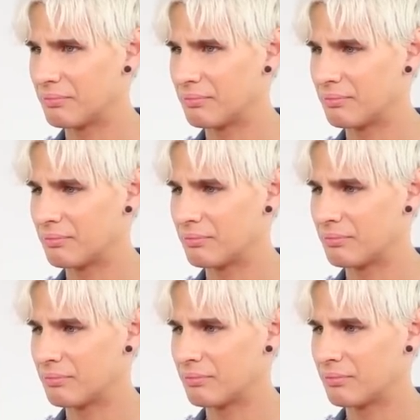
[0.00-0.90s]

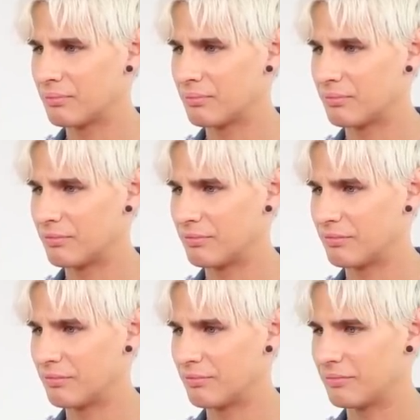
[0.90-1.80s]

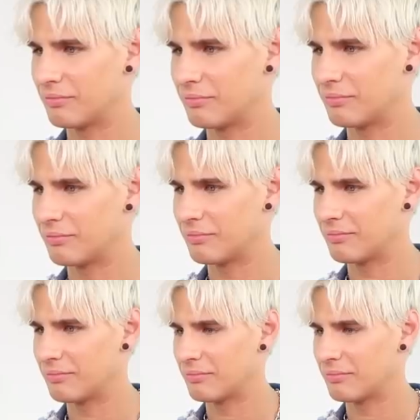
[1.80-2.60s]
(not speaking)